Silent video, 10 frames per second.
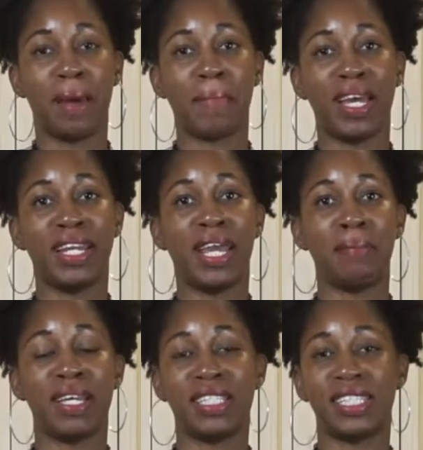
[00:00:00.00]
My name
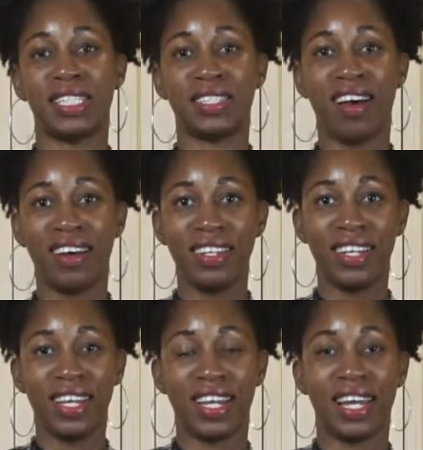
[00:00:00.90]
is Latanya
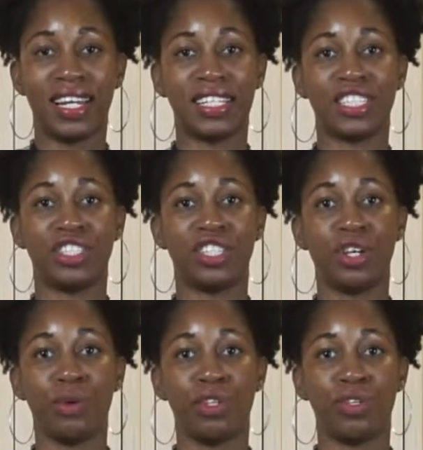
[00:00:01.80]
and I'd like to share
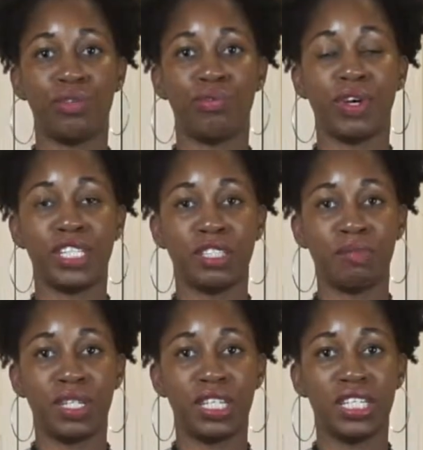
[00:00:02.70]
with you
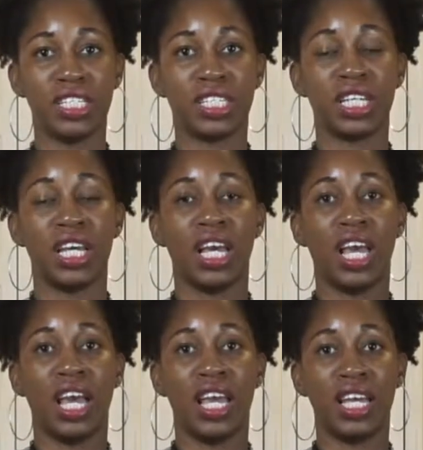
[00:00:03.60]
recipes
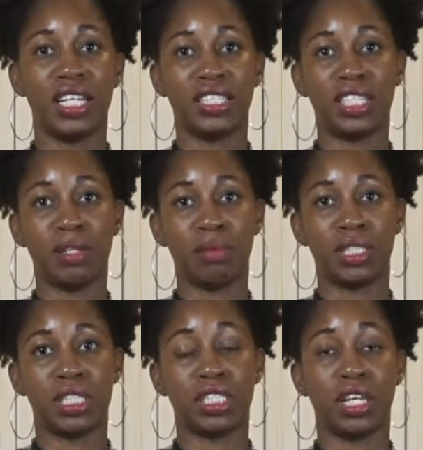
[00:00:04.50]
and tips
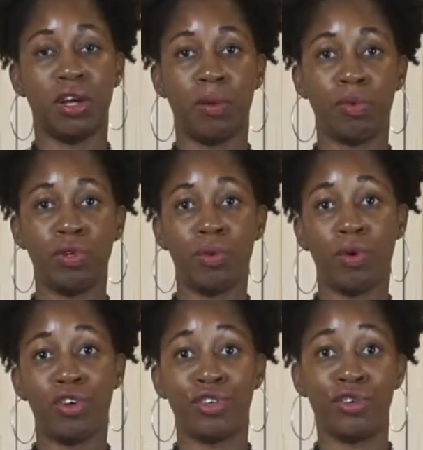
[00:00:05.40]
to help you
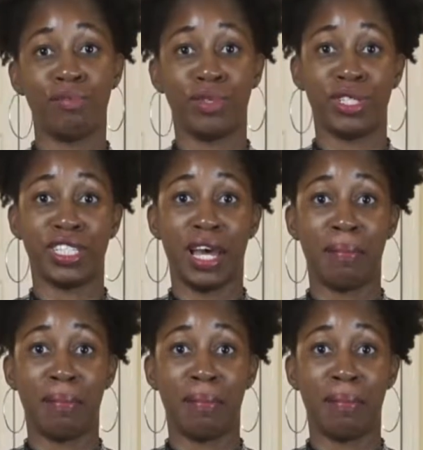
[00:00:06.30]
on your mealtime